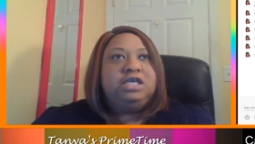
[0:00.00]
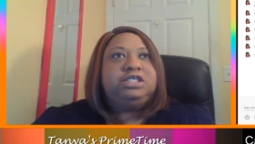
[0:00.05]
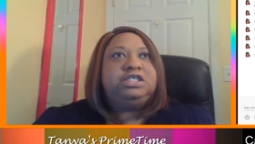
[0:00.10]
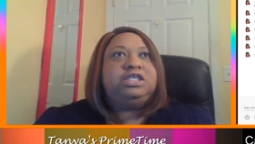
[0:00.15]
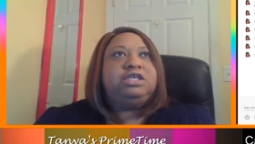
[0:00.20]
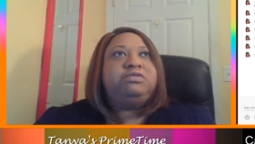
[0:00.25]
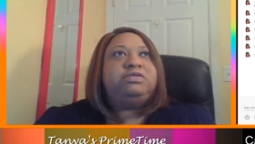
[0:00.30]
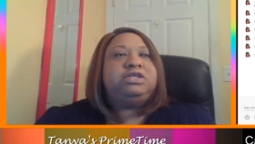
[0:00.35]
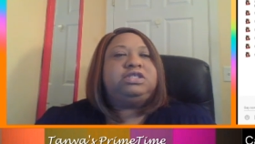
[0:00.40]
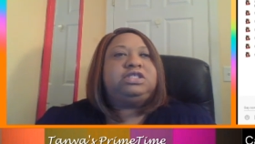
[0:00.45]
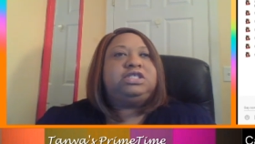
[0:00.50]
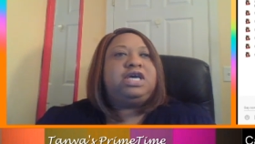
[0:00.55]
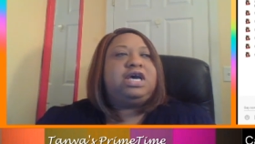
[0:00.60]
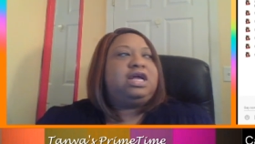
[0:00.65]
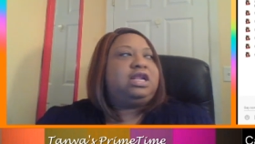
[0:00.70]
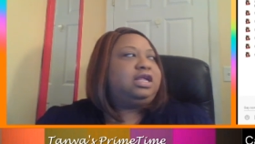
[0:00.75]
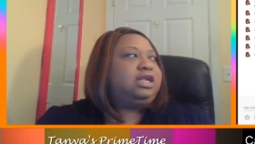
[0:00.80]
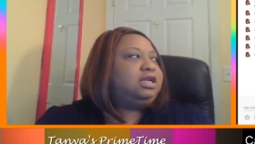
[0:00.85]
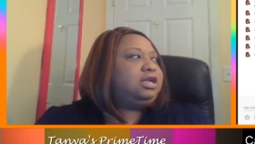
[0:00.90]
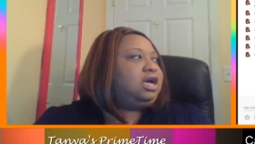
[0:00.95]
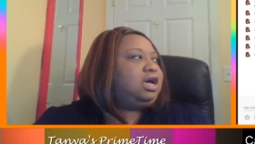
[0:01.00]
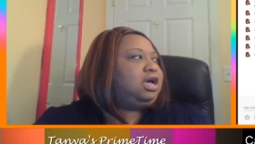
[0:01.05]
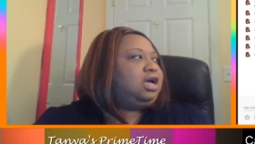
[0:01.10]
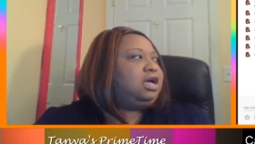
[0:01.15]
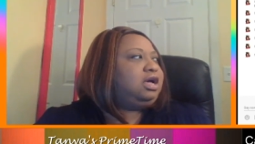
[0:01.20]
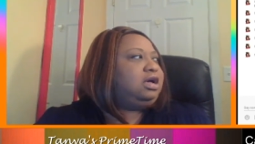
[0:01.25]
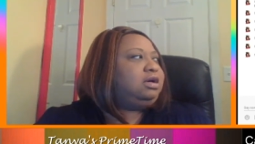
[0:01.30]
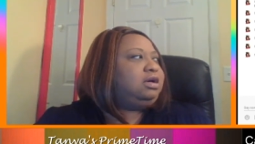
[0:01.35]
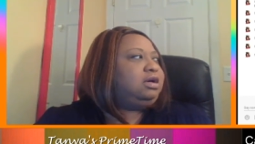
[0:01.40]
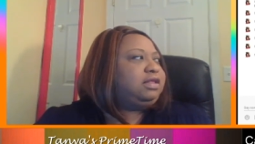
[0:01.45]
she was telling
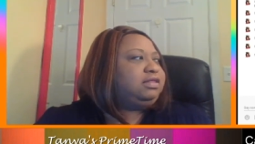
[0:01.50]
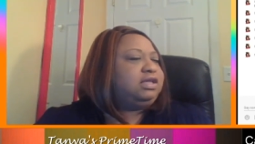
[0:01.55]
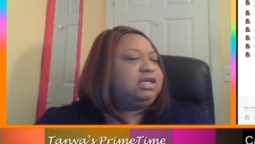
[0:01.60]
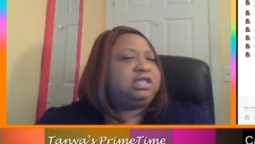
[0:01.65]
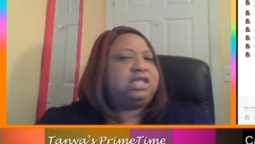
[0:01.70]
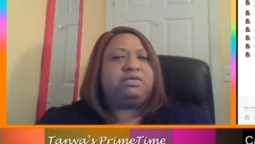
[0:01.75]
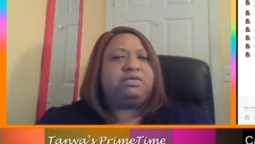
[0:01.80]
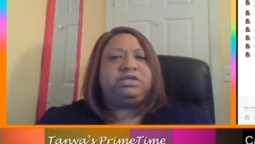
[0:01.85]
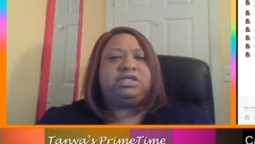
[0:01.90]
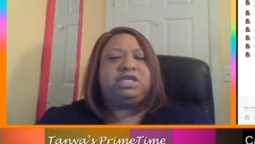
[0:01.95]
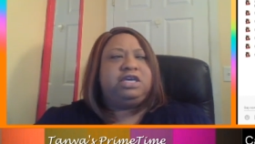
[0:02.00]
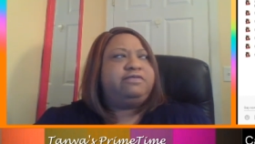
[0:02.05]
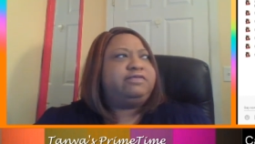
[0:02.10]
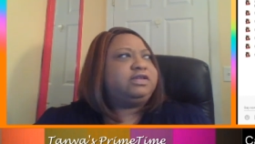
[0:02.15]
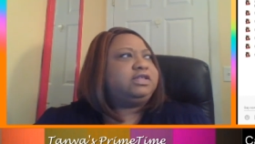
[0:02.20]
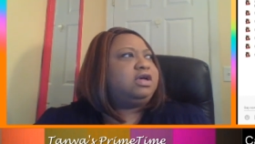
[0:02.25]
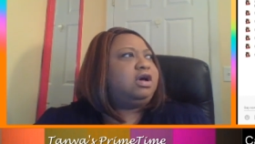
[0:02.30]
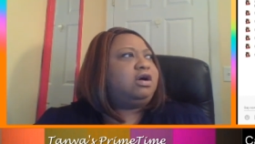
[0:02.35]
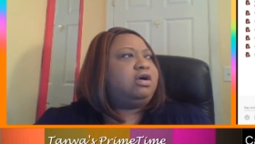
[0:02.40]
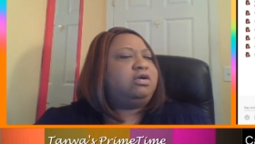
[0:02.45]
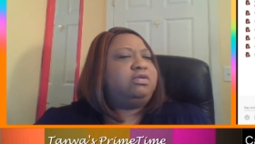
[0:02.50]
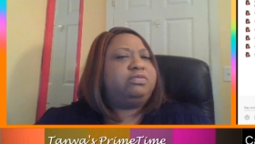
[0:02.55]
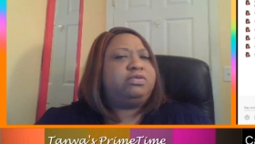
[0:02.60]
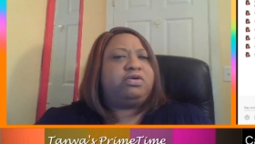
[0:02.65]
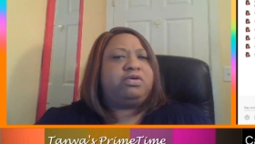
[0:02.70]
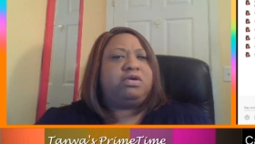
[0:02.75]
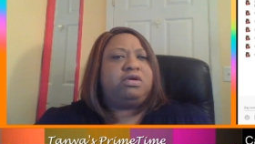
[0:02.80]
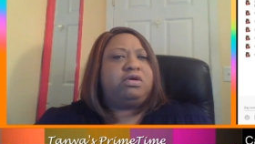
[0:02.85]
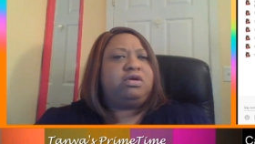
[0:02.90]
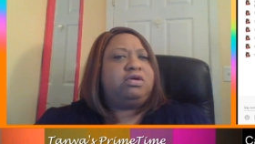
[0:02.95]
um I think that was Eva's
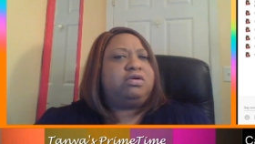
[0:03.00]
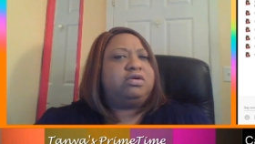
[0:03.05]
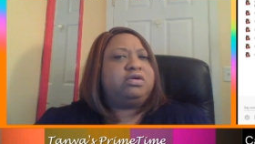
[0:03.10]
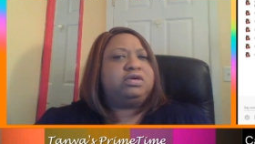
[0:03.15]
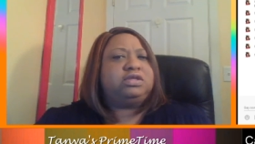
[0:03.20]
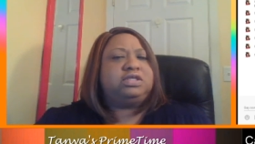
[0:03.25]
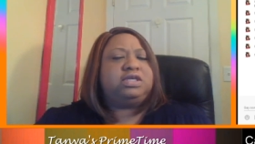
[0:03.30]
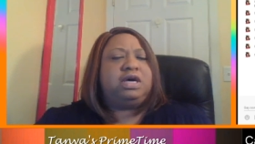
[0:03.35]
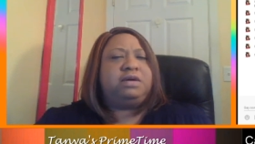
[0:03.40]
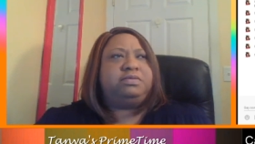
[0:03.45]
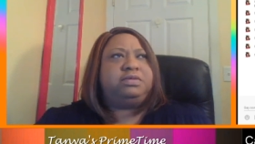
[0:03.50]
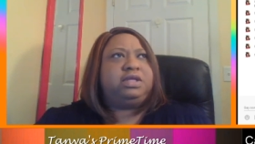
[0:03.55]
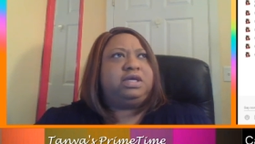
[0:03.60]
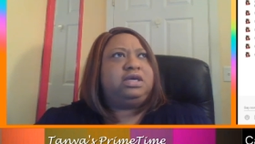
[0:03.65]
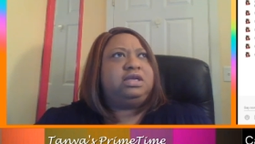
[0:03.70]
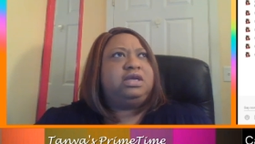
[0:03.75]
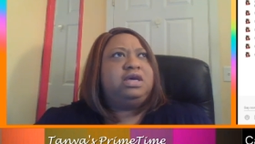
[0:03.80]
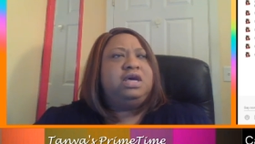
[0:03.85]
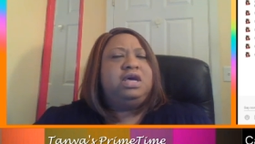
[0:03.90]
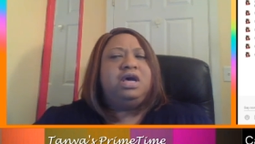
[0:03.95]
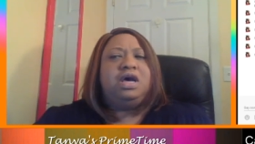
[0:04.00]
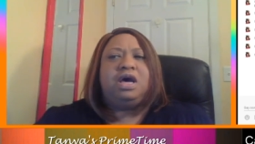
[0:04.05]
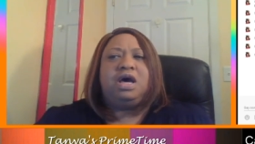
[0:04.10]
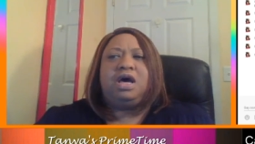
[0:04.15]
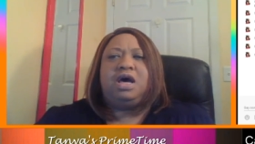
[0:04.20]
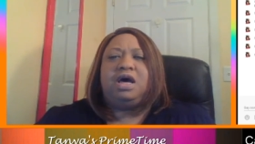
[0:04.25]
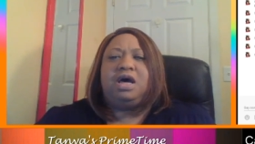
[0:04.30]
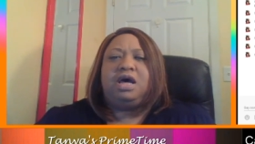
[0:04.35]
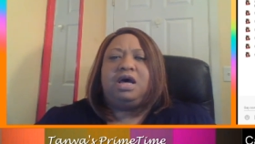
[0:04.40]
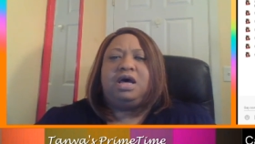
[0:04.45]
homegirl or something.
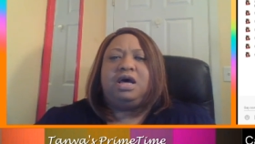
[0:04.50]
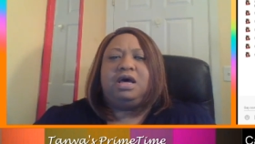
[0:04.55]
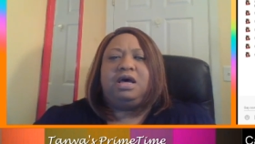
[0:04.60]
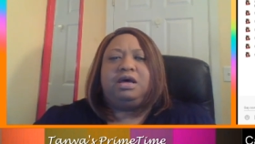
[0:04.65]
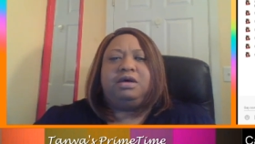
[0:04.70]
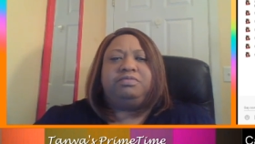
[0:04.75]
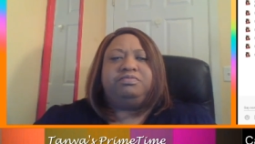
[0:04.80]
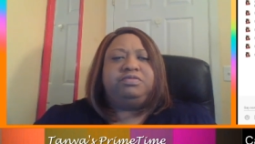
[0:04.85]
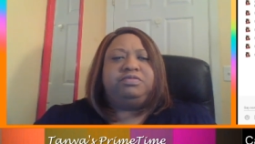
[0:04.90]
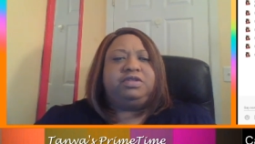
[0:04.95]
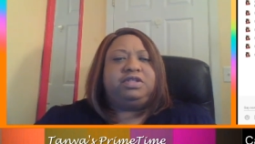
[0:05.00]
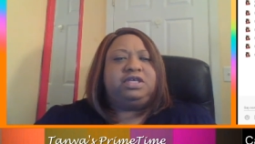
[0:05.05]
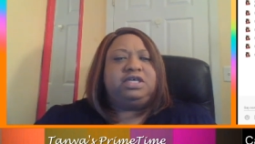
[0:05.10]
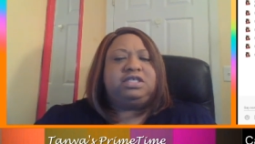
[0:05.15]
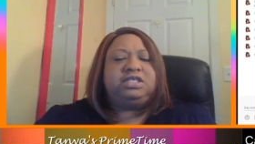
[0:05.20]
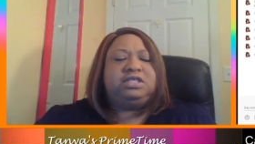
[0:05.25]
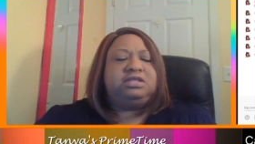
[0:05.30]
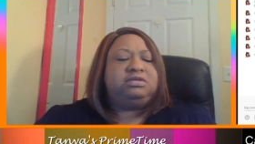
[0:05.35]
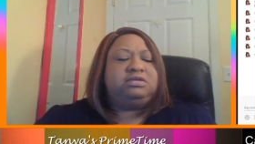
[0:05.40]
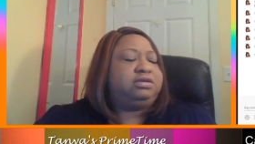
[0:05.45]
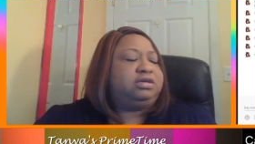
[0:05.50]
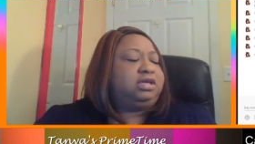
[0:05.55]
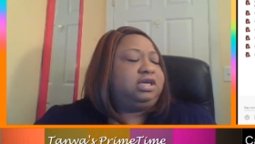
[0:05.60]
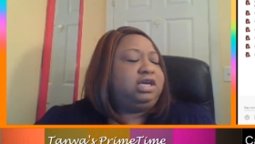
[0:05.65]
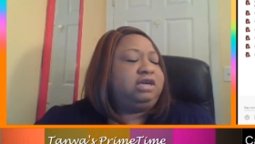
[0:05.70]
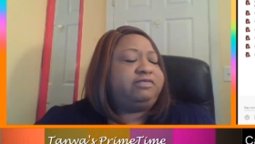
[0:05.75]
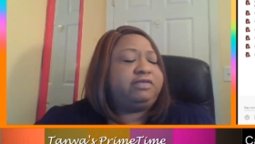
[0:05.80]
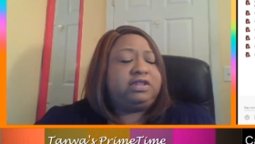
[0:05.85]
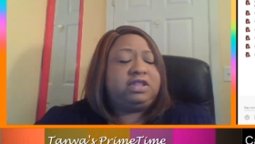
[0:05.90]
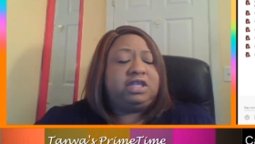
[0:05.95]
Uh this
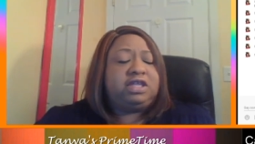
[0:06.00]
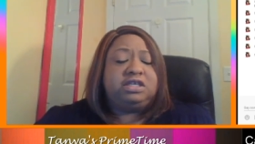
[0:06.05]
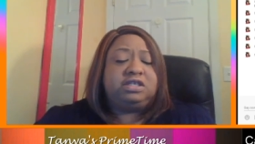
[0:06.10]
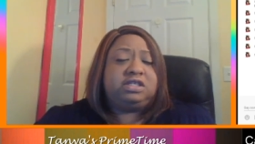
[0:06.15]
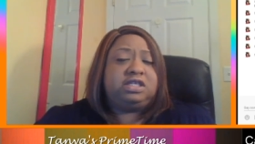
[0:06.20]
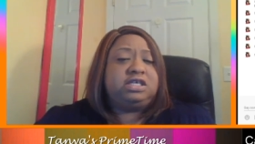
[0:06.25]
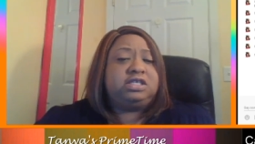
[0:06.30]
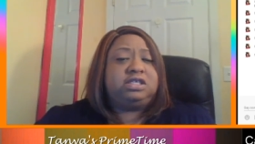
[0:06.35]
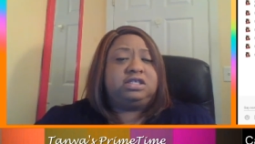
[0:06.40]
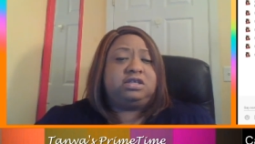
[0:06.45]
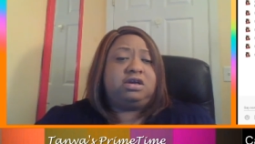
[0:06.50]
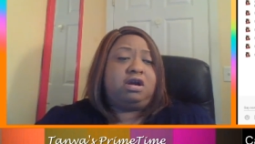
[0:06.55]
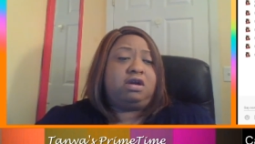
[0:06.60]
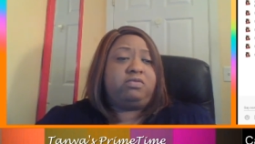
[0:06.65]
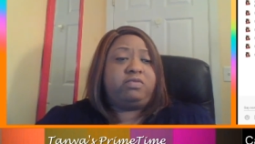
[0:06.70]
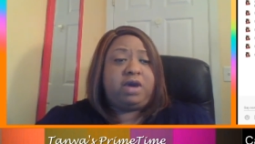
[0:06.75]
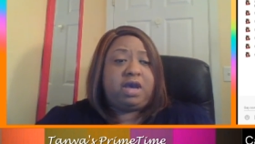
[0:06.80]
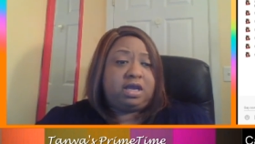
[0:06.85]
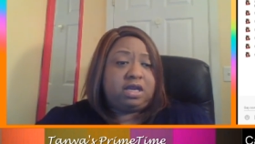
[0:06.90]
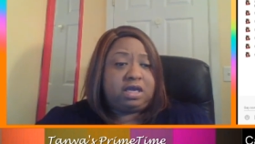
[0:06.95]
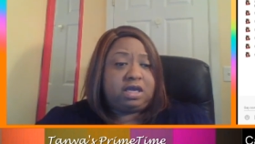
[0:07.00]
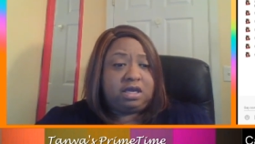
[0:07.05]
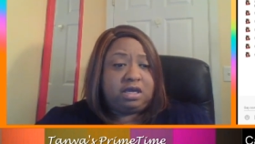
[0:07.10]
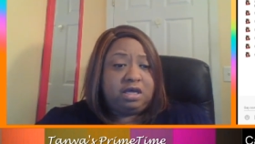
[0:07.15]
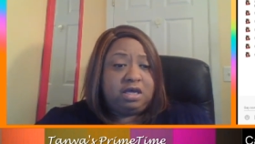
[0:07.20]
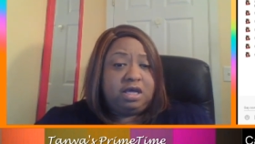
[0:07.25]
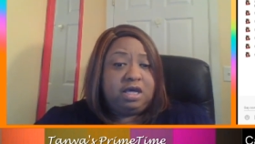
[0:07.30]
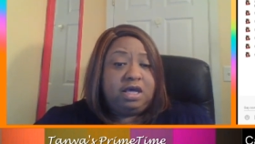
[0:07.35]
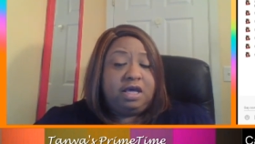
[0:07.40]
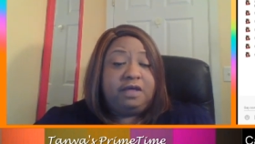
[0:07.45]
Eva thinks this is her wedding.
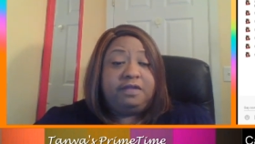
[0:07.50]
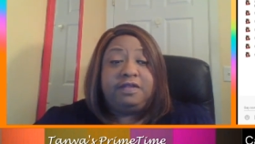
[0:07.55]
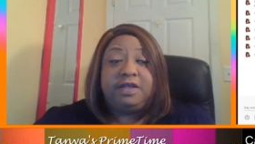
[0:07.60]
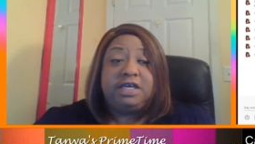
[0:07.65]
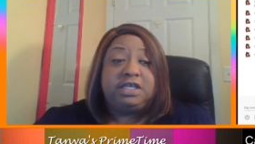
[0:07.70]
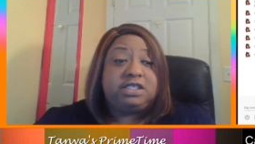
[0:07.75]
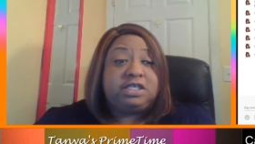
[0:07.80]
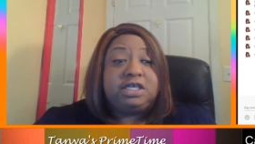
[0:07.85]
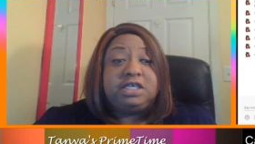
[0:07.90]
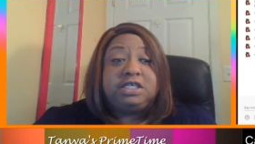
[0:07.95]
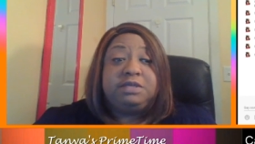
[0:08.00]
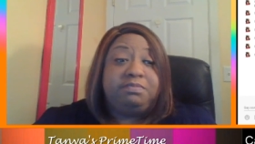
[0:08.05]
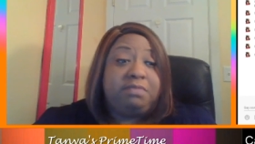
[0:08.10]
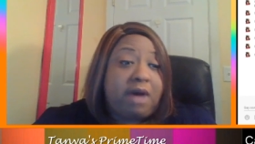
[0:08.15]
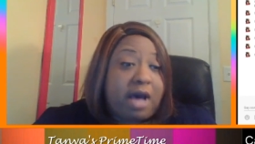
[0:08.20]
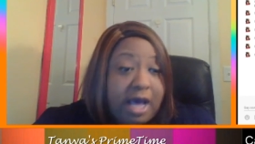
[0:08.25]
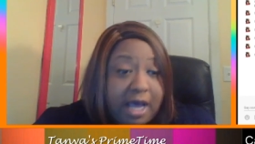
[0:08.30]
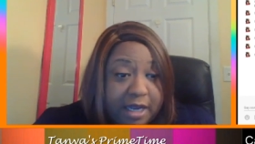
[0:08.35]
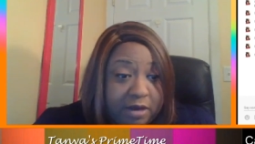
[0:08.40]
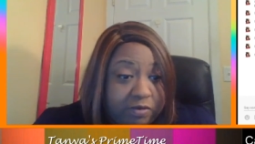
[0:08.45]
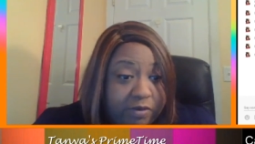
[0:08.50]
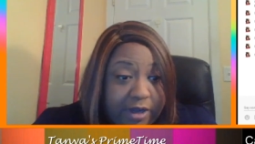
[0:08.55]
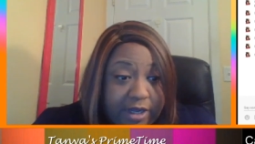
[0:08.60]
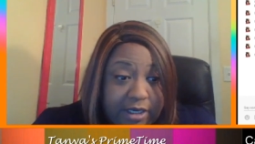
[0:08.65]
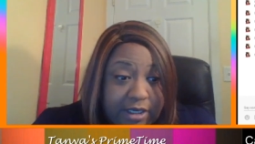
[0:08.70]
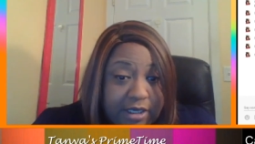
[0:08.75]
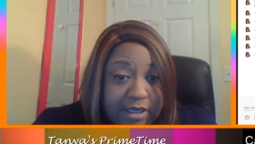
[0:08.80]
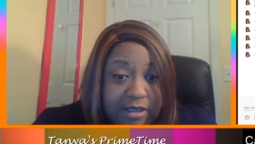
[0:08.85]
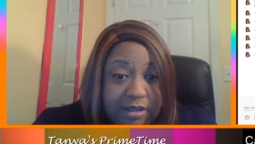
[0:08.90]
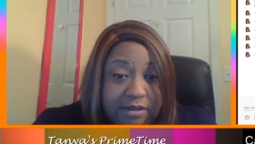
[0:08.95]
This is my
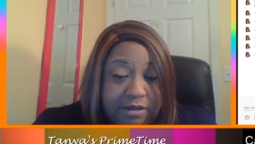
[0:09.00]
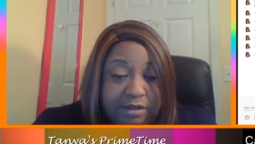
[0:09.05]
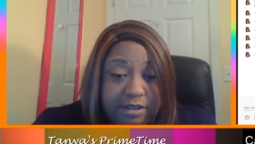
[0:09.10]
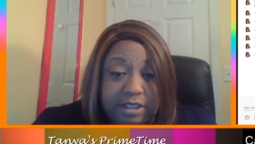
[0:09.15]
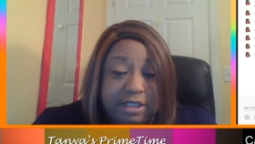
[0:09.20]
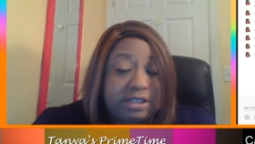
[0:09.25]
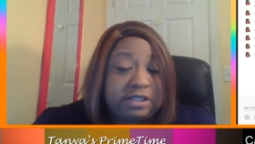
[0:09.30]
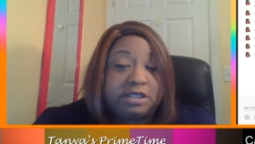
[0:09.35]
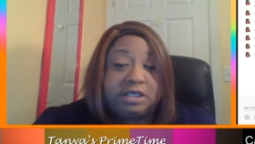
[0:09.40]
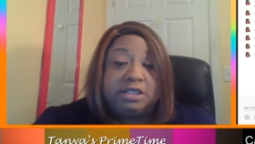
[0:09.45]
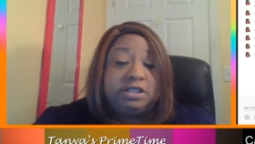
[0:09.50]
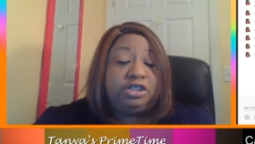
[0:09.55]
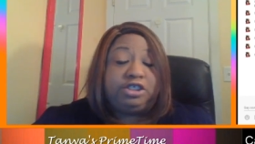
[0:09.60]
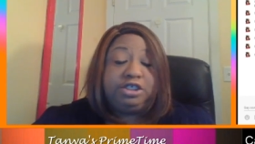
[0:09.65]
wedding. This